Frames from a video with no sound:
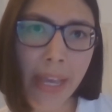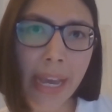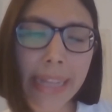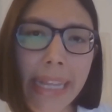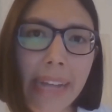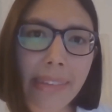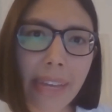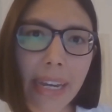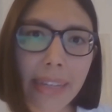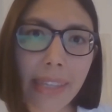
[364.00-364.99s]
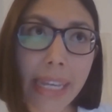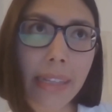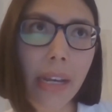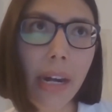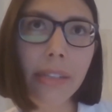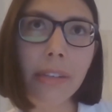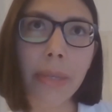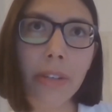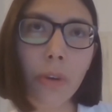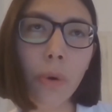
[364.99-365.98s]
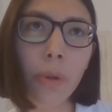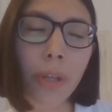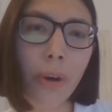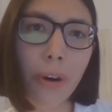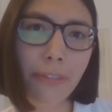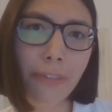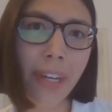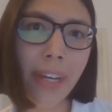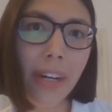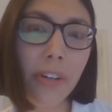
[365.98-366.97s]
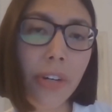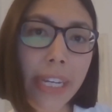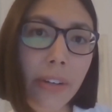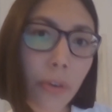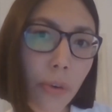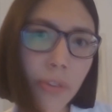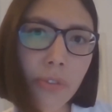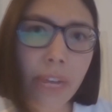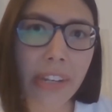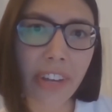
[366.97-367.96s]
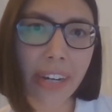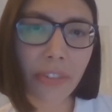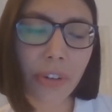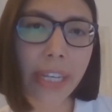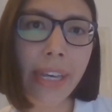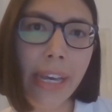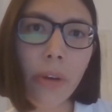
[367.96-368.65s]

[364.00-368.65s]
And that's, I think, the ultimate goal of a green growth trajectory,